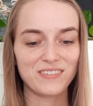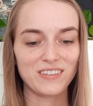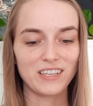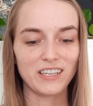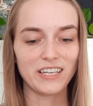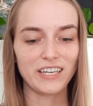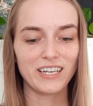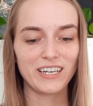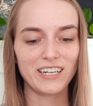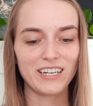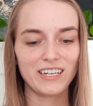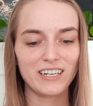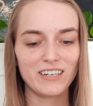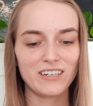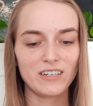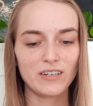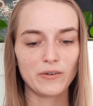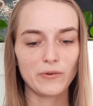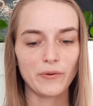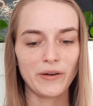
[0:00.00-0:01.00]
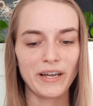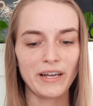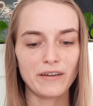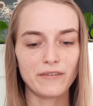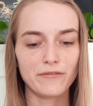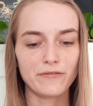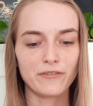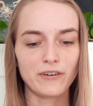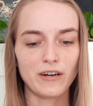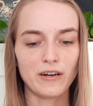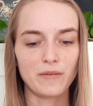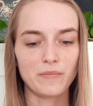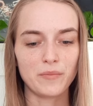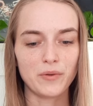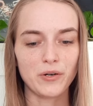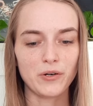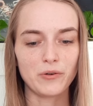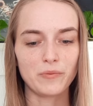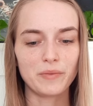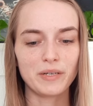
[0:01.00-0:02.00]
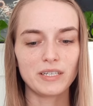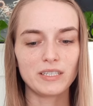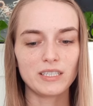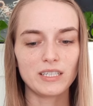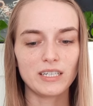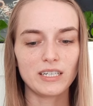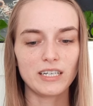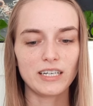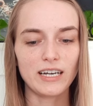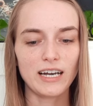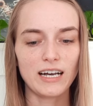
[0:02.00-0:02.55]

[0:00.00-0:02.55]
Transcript: leading away from obesity,